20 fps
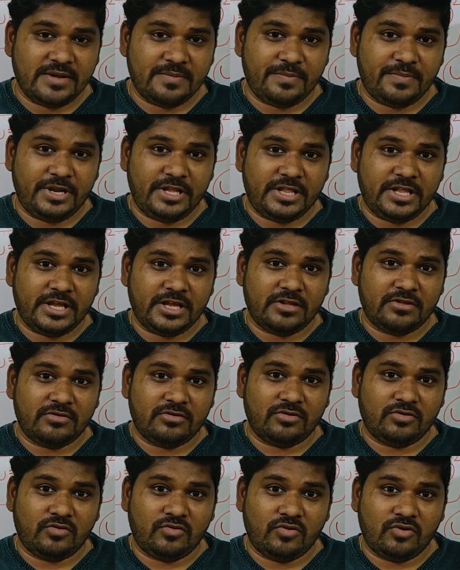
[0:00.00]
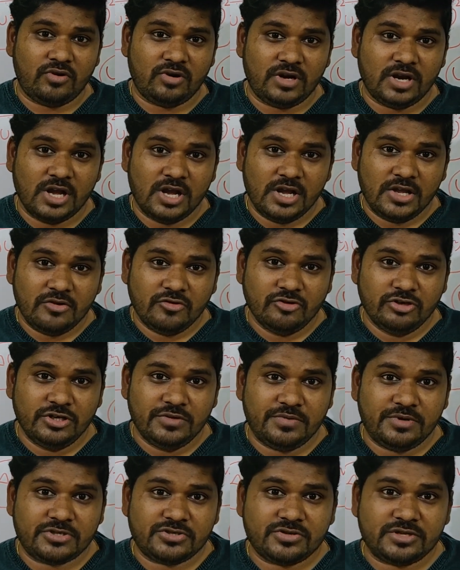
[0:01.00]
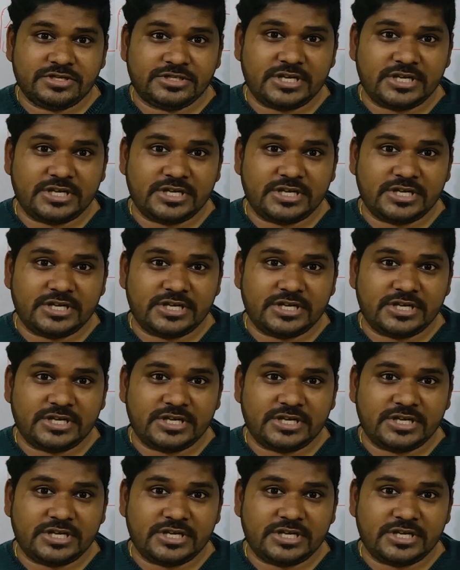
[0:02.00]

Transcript: then everything in the whole universe